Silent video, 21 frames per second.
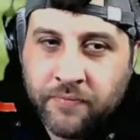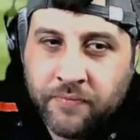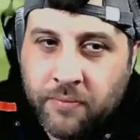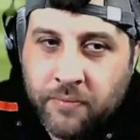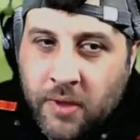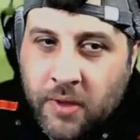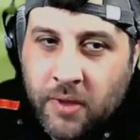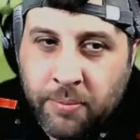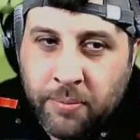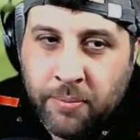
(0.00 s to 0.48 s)

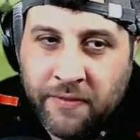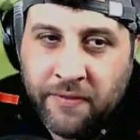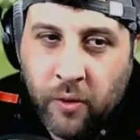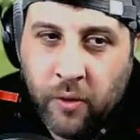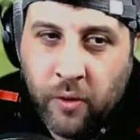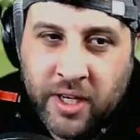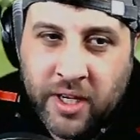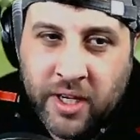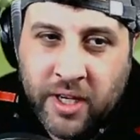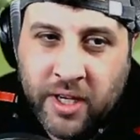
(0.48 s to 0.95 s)
before he's
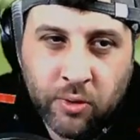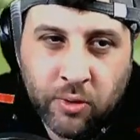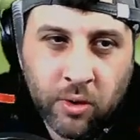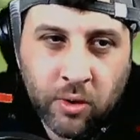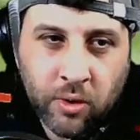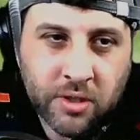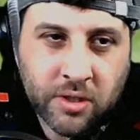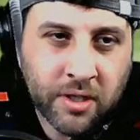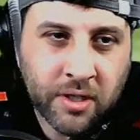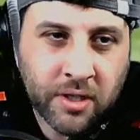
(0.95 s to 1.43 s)
brought
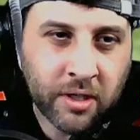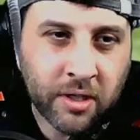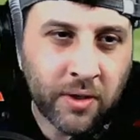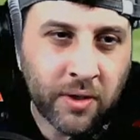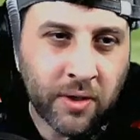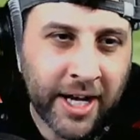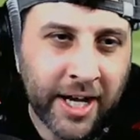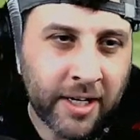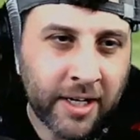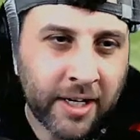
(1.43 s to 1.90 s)
to
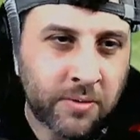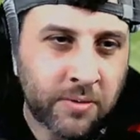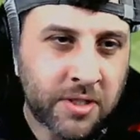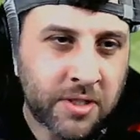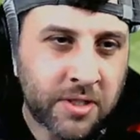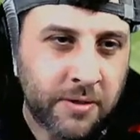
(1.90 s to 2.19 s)
ground.